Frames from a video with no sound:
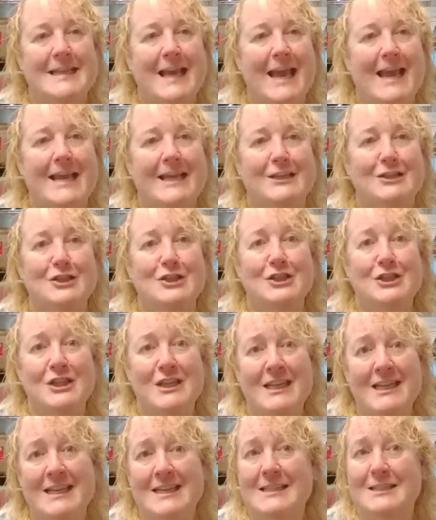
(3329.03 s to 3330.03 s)
And
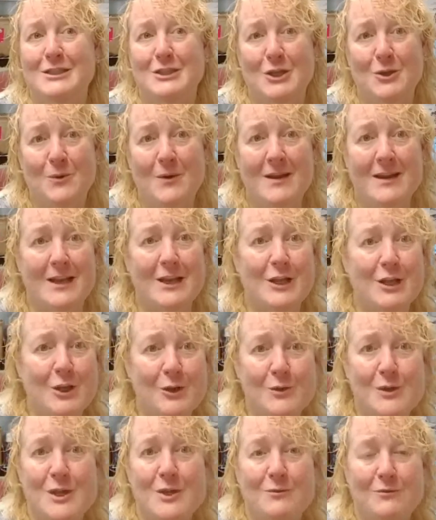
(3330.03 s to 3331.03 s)
she is doing a
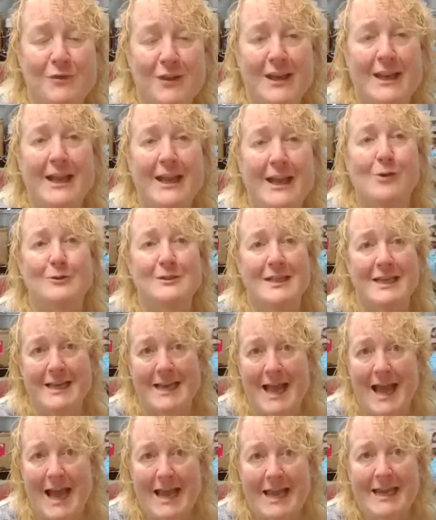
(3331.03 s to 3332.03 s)
YouTube video
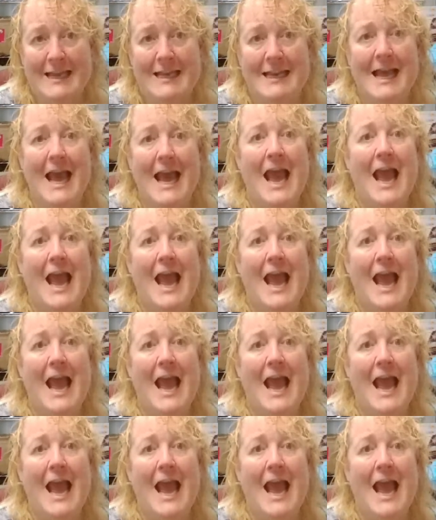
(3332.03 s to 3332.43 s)
tonight.